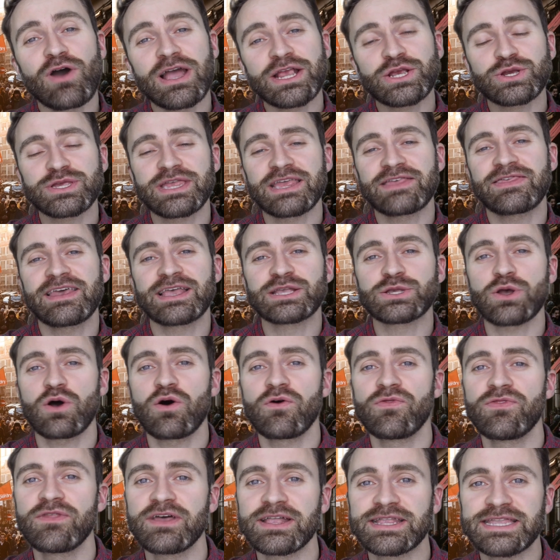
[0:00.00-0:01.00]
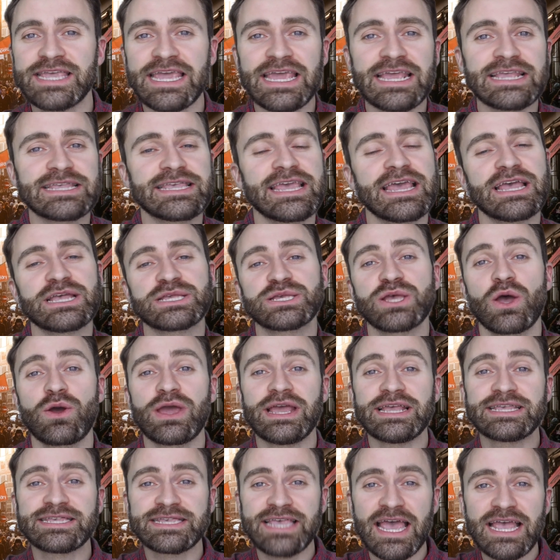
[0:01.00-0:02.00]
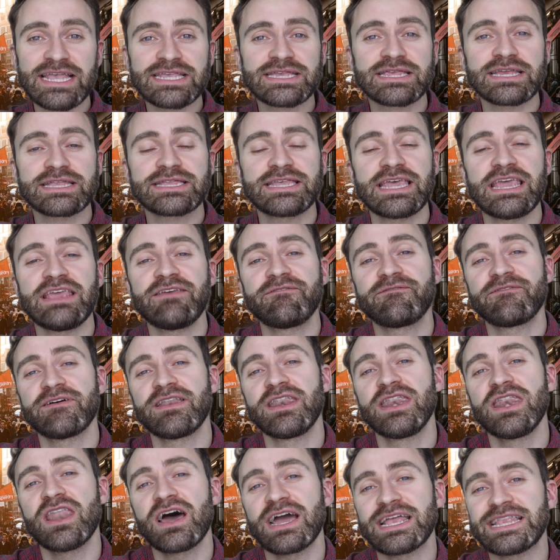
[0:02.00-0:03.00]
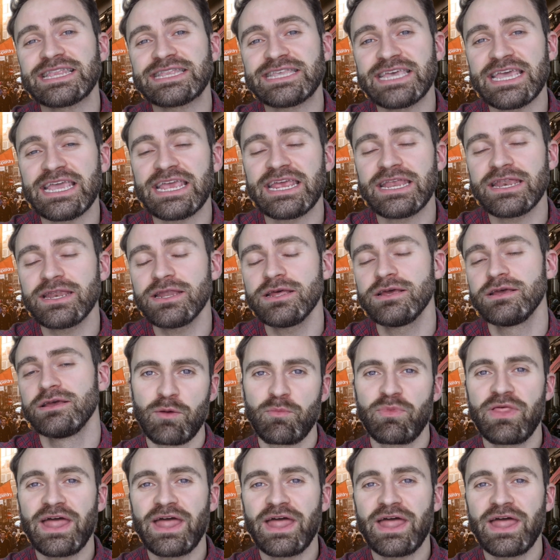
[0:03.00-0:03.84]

got interesting things on the T's here. So he says the T for nineteen,